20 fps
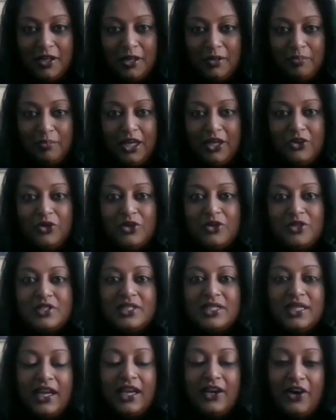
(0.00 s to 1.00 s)
because
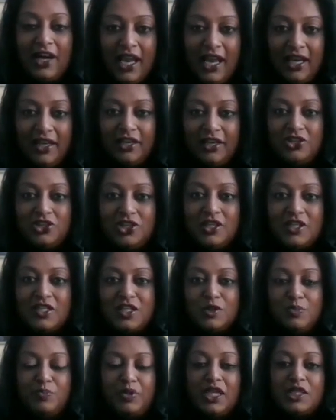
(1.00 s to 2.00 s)
their energy
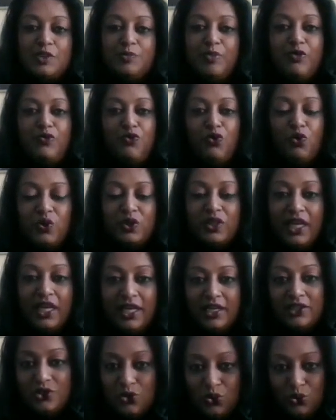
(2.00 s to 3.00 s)
speaks before they
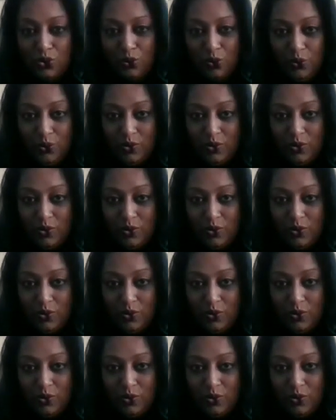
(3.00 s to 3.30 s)
do.